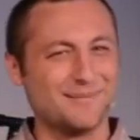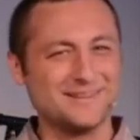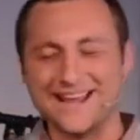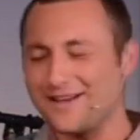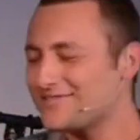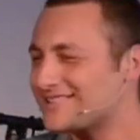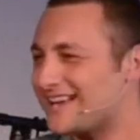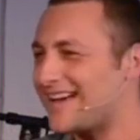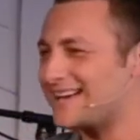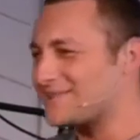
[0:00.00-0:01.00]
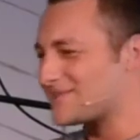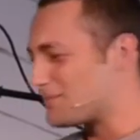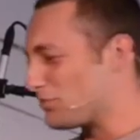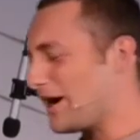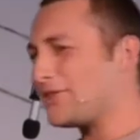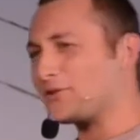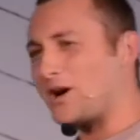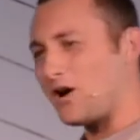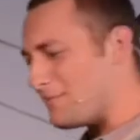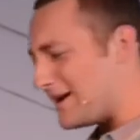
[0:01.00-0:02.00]
I mean, FCA is spread
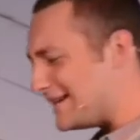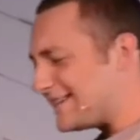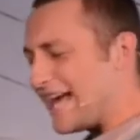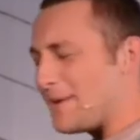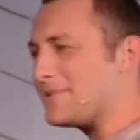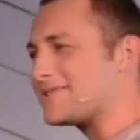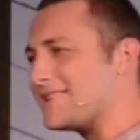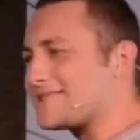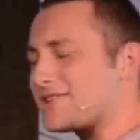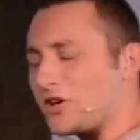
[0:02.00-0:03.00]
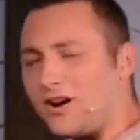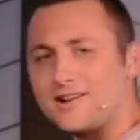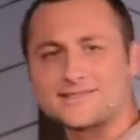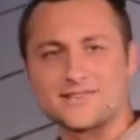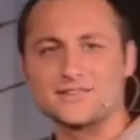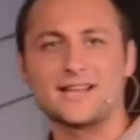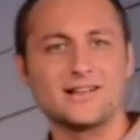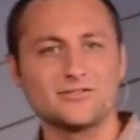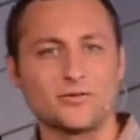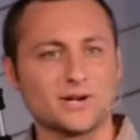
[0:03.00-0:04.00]
throughout many campuses across Southern
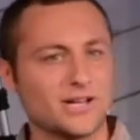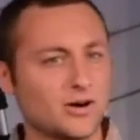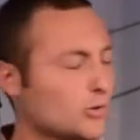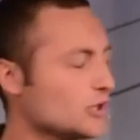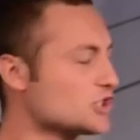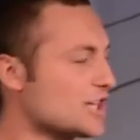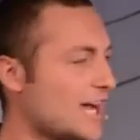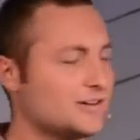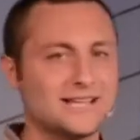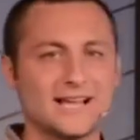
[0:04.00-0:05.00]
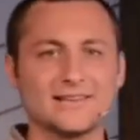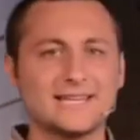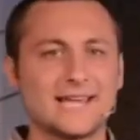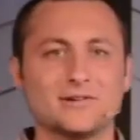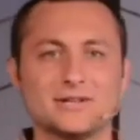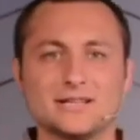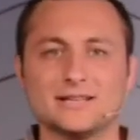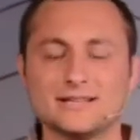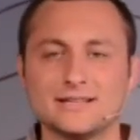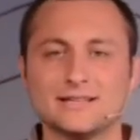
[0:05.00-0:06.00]
California, Orange County, LA County.
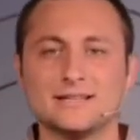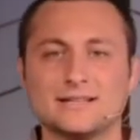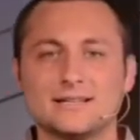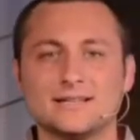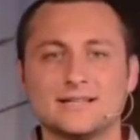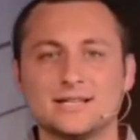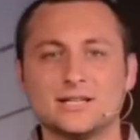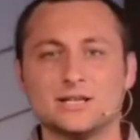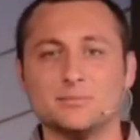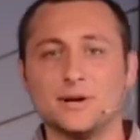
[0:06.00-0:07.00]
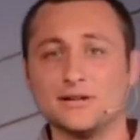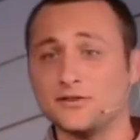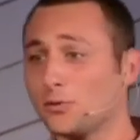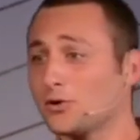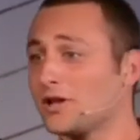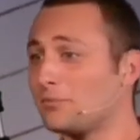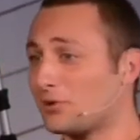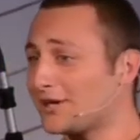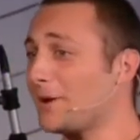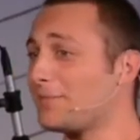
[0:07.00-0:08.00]
But if you were to
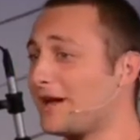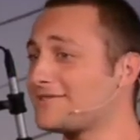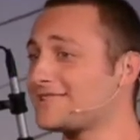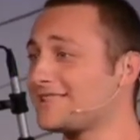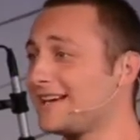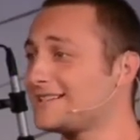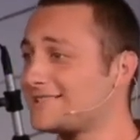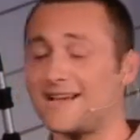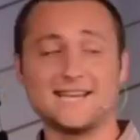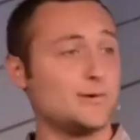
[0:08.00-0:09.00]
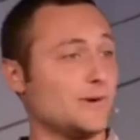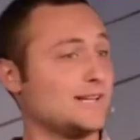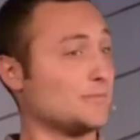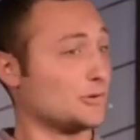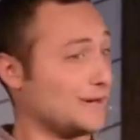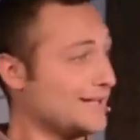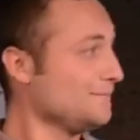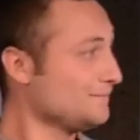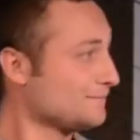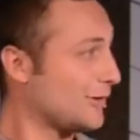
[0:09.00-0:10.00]
bring up FCA to anyone in
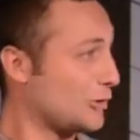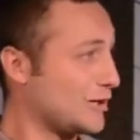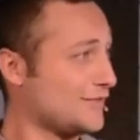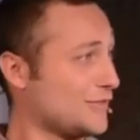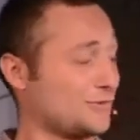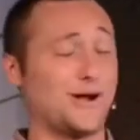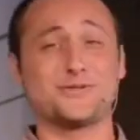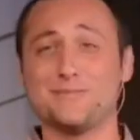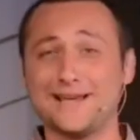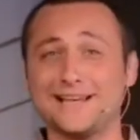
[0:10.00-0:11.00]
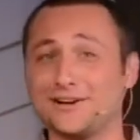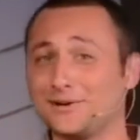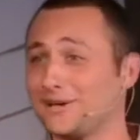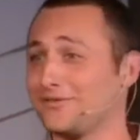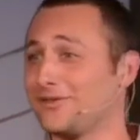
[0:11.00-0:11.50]
Marin, or even throughout the Bay Area